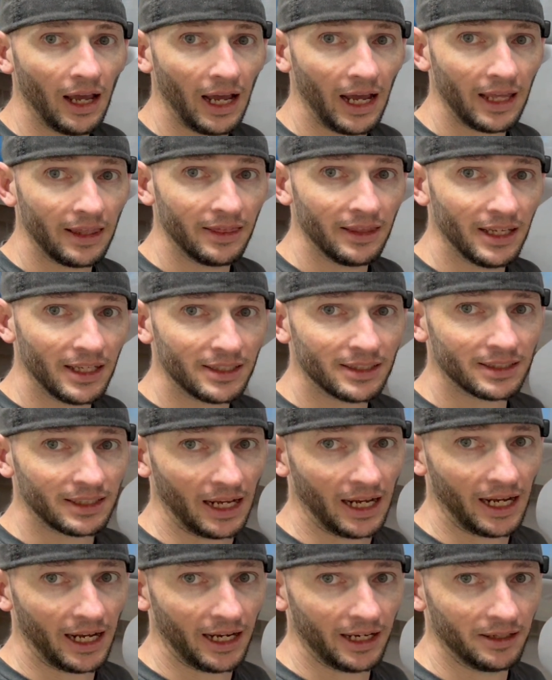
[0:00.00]
And this
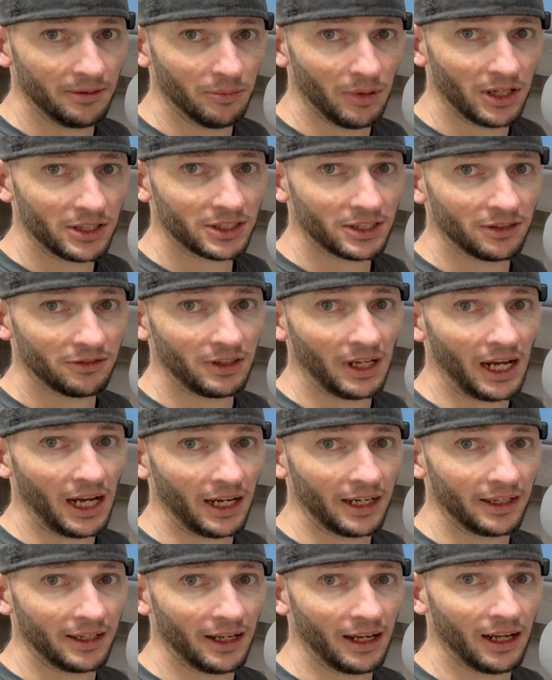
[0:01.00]
side must have
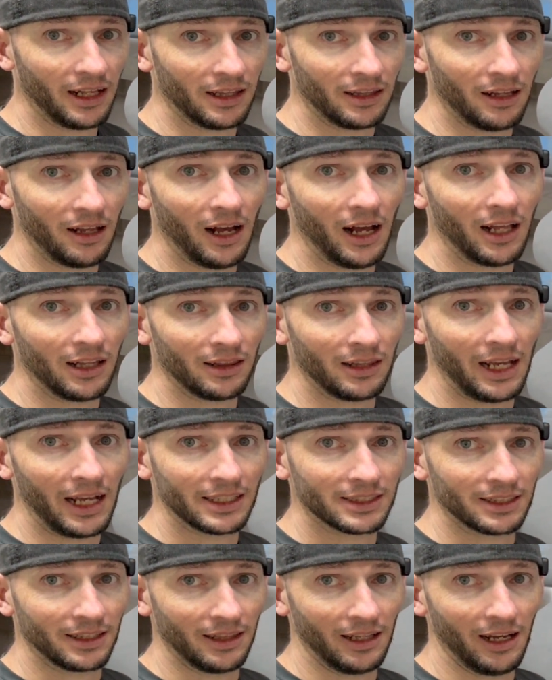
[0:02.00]
gotten a lot
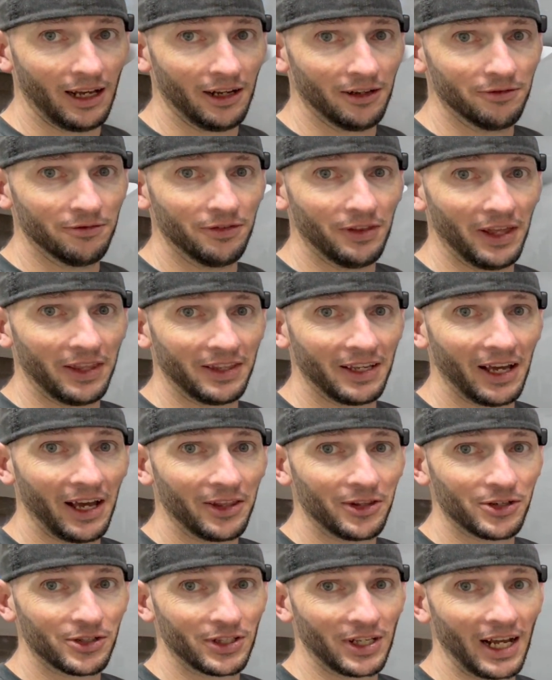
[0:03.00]
less love than the
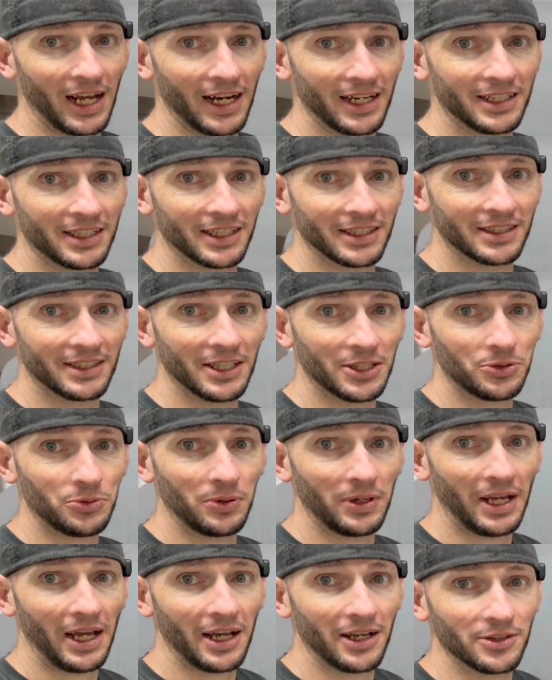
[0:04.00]
other side, because this
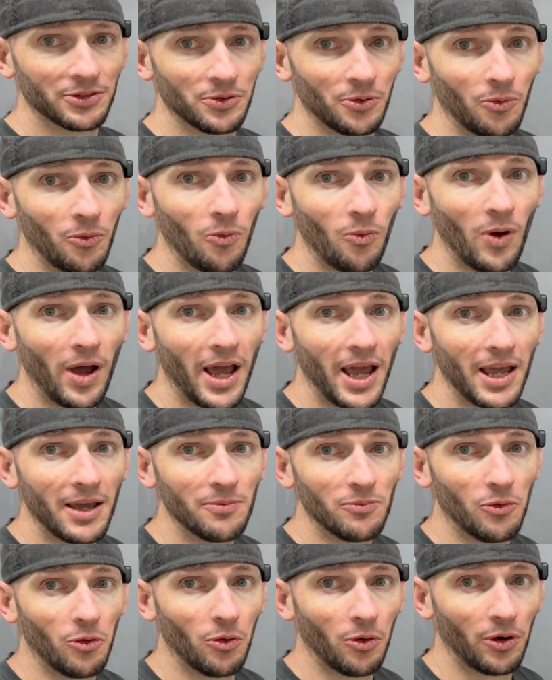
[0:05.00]
one has way
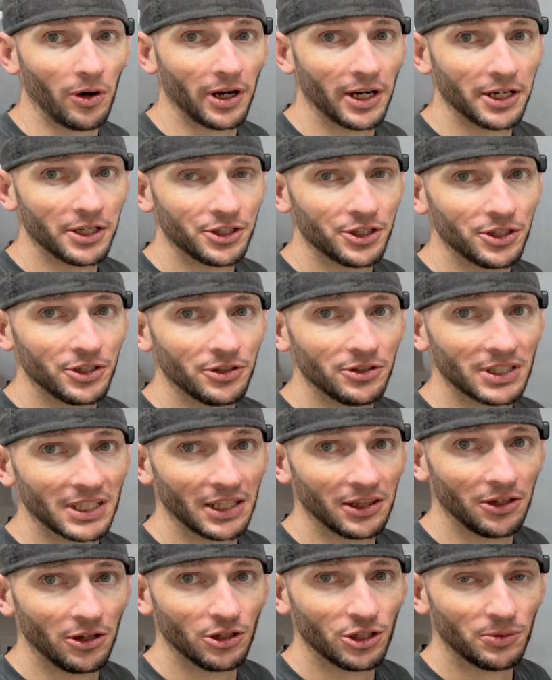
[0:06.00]
more issues
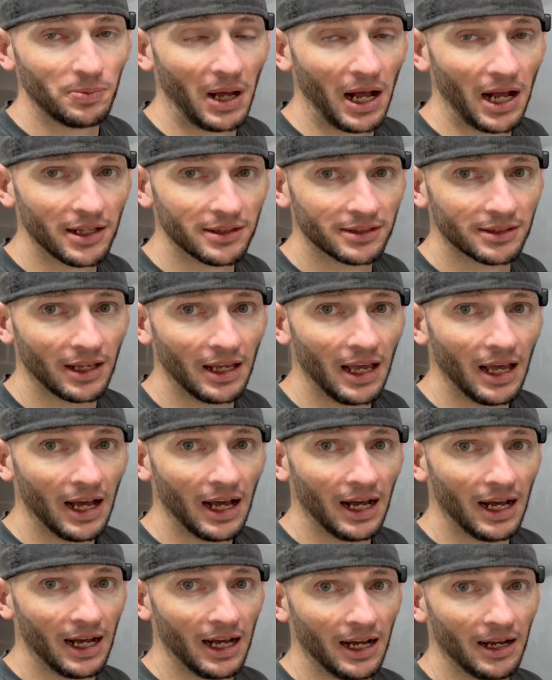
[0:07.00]
and low spots
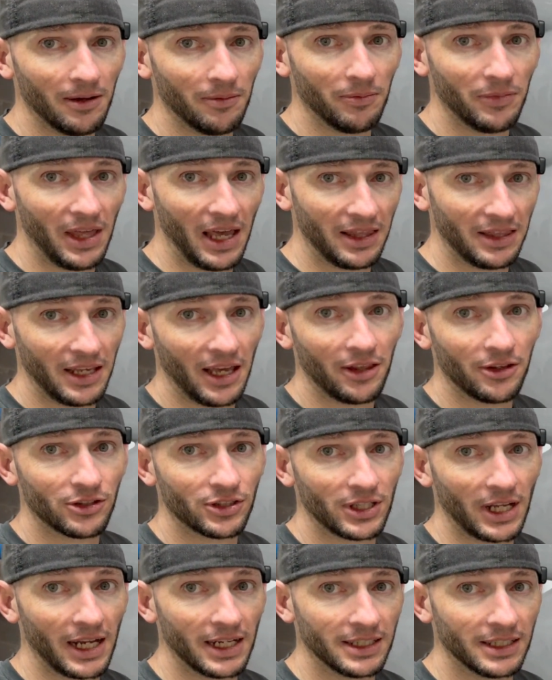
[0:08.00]
than the other
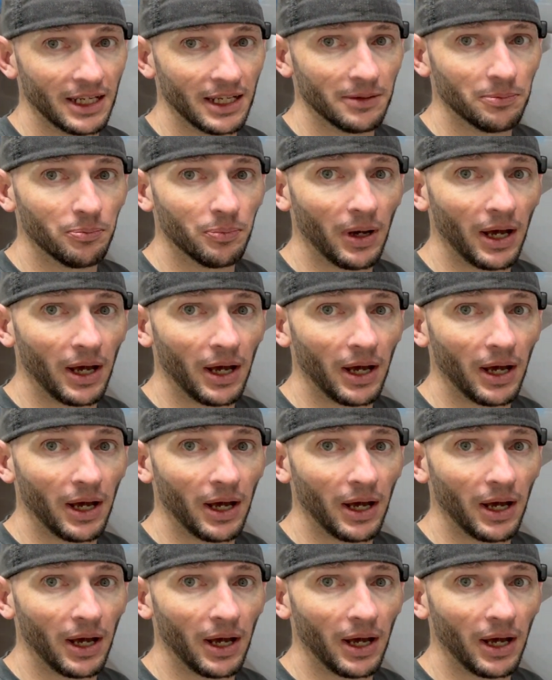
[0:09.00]
side did.